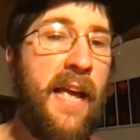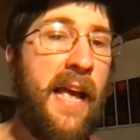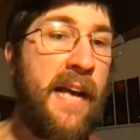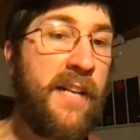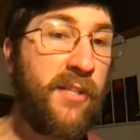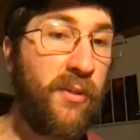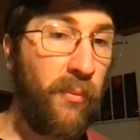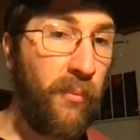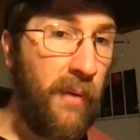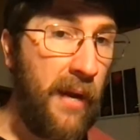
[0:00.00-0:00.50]

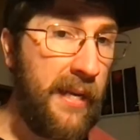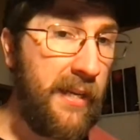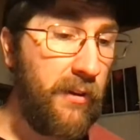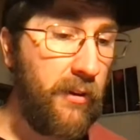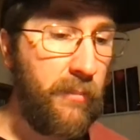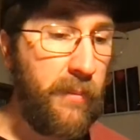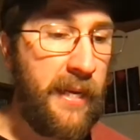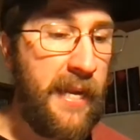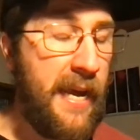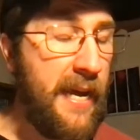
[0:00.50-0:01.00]
as a
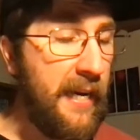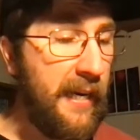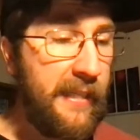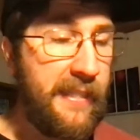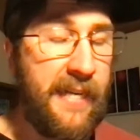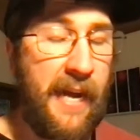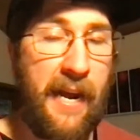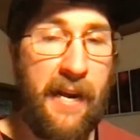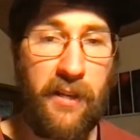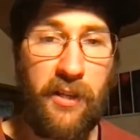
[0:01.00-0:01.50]
regular mechanic
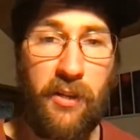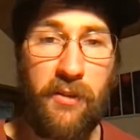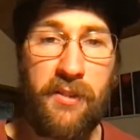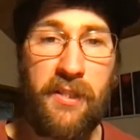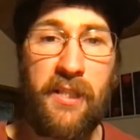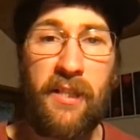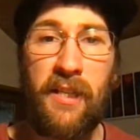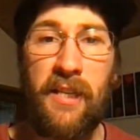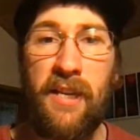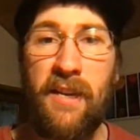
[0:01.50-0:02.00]

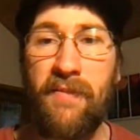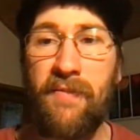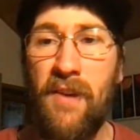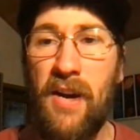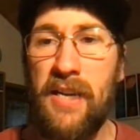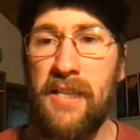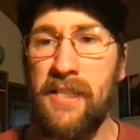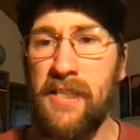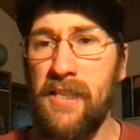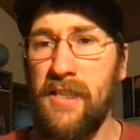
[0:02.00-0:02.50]
diagnosing the
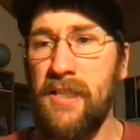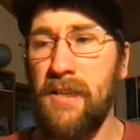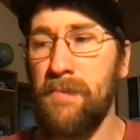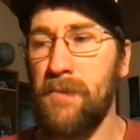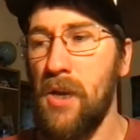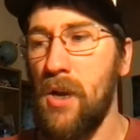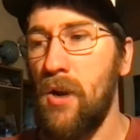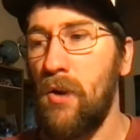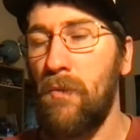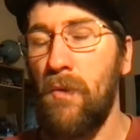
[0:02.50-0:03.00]
EFI
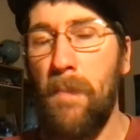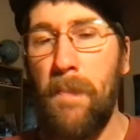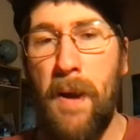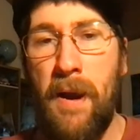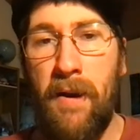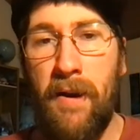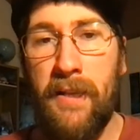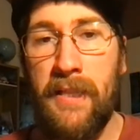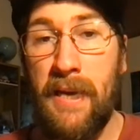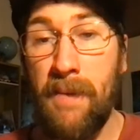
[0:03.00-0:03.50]
systems,
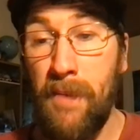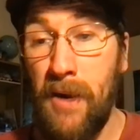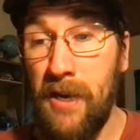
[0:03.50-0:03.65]
repairing them.